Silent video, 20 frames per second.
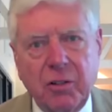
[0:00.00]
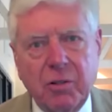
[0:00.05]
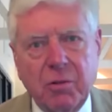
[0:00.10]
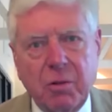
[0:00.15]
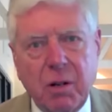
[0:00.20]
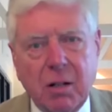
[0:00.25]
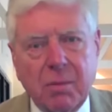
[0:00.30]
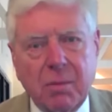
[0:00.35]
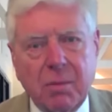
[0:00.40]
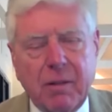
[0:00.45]
on
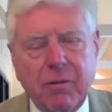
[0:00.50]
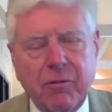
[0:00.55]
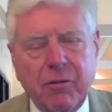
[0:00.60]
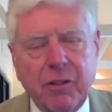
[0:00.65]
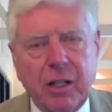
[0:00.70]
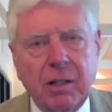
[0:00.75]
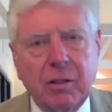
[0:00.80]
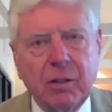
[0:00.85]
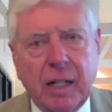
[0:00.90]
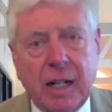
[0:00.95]
the rugby
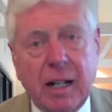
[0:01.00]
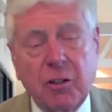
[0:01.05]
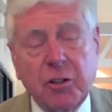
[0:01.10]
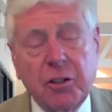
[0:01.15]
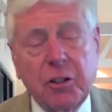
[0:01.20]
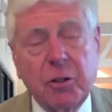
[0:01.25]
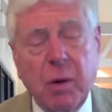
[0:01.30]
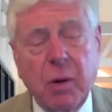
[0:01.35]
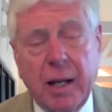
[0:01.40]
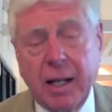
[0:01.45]
field and
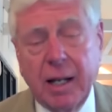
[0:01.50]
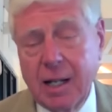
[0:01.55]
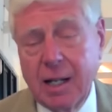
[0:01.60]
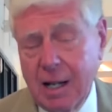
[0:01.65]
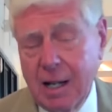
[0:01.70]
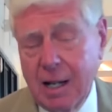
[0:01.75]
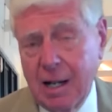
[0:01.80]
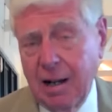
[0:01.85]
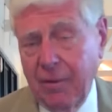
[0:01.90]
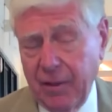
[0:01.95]
elsewhere.
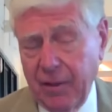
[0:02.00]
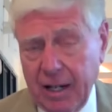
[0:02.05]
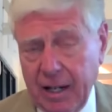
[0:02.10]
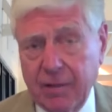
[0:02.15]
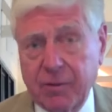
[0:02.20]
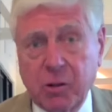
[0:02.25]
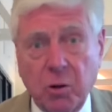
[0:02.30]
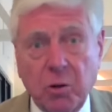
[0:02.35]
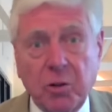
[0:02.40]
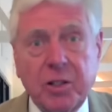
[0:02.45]
And
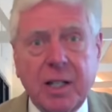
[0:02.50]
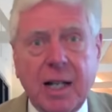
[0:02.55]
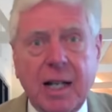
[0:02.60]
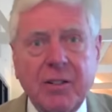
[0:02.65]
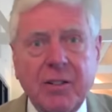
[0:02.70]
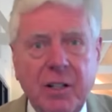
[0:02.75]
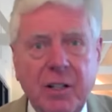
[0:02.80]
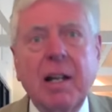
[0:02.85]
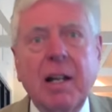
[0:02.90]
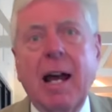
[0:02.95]
then, of course,
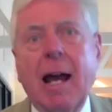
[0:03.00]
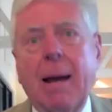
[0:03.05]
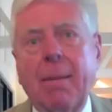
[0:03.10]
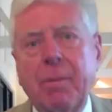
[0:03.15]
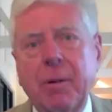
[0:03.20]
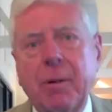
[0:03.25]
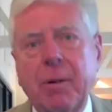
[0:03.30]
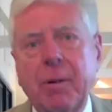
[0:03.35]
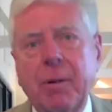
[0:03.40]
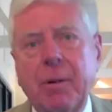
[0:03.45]
that did
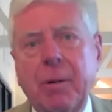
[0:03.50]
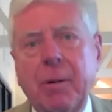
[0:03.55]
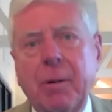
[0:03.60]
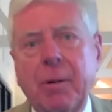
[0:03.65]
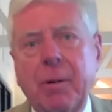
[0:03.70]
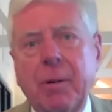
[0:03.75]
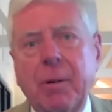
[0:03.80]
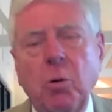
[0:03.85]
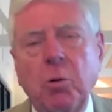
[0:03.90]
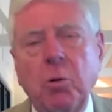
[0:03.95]

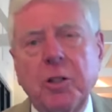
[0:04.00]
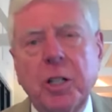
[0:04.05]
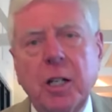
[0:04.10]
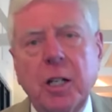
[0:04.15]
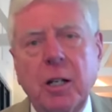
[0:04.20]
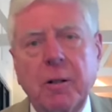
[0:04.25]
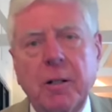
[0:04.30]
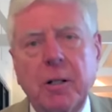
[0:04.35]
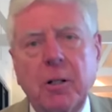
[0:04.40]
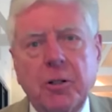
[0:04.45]
happen to him
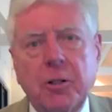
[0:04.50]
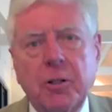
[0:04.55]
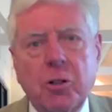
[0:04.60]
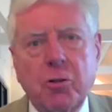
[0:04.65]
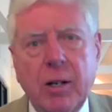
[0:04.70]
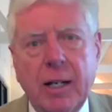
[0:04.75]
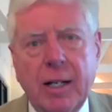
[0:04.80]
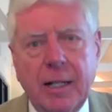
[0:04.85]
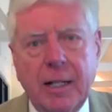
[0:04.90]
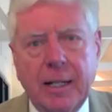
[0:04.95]
also in
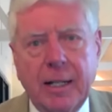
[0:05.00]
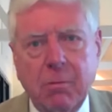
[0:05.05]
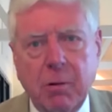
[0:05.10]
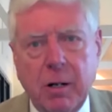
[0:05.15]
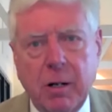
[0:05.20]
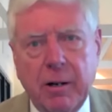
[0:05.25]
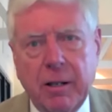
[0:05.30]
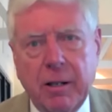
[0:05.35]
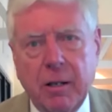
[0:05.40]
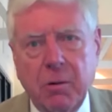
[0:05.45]

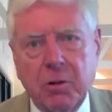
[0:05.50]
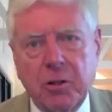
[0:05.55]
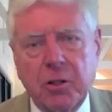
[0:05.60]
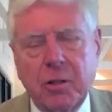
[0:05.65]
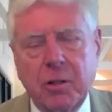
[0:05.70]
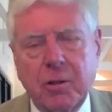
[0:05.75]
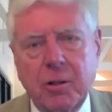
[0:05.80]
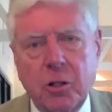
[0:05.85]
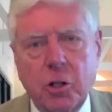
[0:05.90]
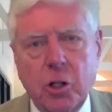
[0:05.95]
Australia, where he
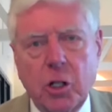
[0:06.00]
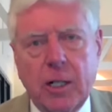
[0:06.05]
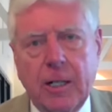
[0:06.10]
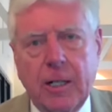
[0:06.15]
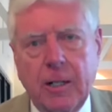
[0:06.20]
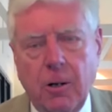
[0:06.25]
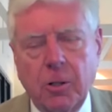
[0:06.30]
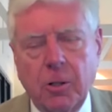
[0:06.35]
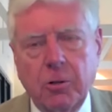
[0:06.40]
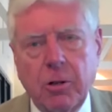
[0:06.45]
was at the
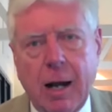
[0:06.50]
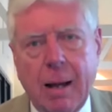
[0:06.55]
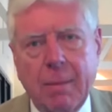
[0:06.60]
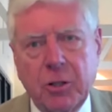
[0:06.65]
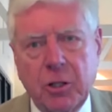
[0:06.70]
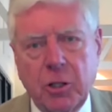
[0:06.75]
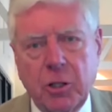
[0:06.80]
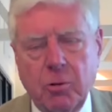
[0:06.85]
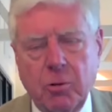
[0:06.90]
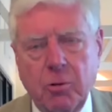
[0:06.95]
Geelong
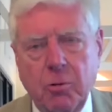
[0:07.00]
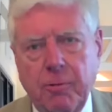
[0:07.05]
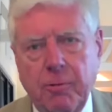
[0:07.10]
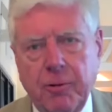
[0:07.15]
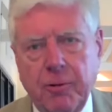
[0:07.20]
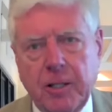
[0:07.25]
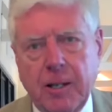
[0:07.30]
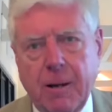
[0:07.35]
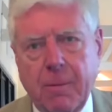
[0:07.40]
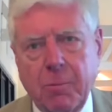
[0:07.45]
Grammar School
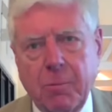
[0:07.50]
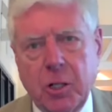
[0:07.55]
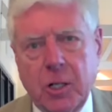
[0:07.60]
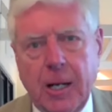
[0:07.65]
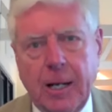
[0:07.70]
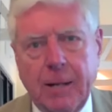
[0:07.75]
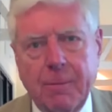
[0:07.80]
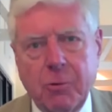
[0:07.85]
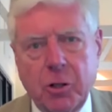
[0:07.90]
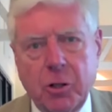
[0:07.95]
for some
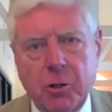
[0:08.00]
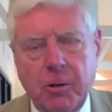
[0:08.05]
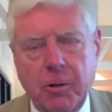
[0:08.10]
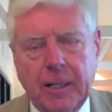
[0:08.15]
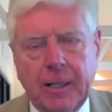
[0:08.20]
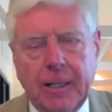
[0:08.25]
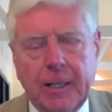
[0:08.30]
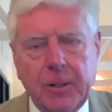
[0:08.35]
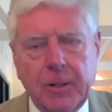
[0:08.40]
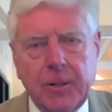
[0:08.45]
time
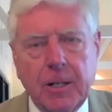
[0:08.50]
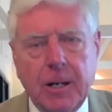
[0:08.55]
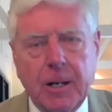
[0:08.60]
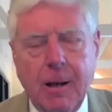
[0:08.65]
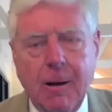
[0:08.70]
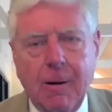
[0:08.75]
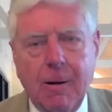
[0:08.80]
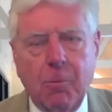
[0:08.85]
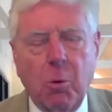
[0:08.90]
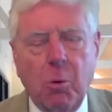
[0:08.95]
during his
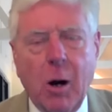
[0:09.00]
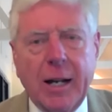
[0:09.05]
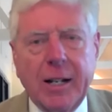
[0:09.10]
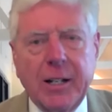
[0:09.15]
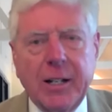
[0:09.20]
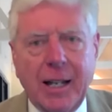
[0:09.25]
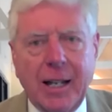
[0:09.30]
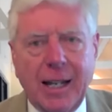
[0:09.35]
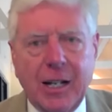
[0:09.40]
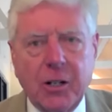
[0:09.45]

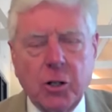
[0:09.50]
wider